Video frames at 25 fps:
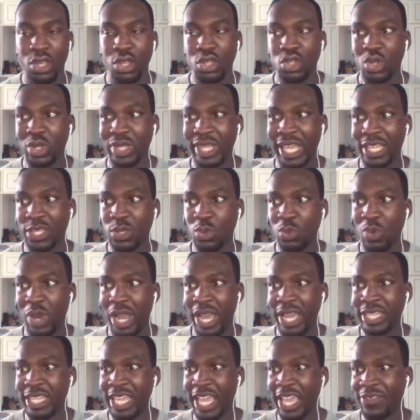So that's
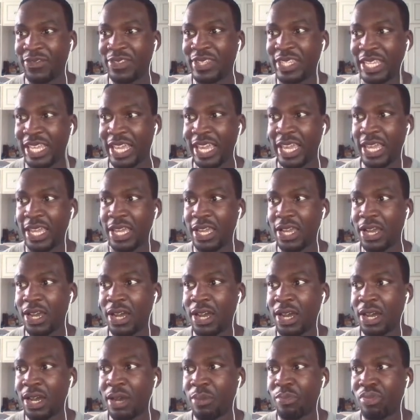why the FCA
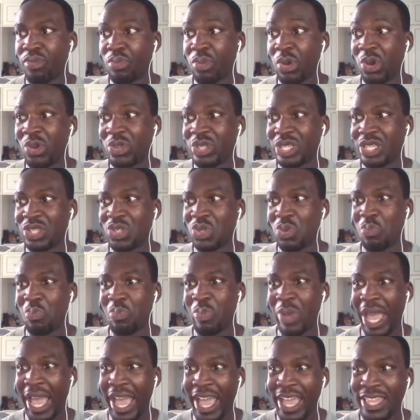are proposing to
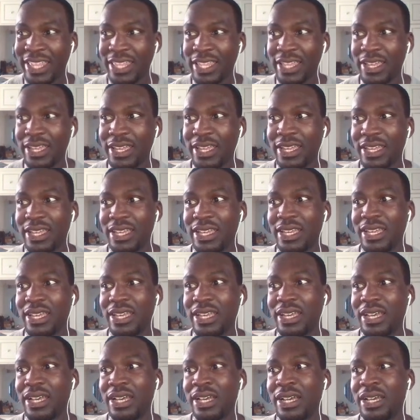ban
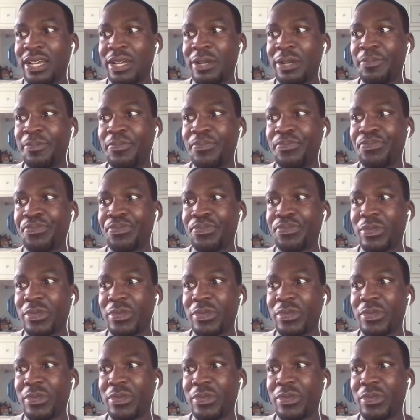um,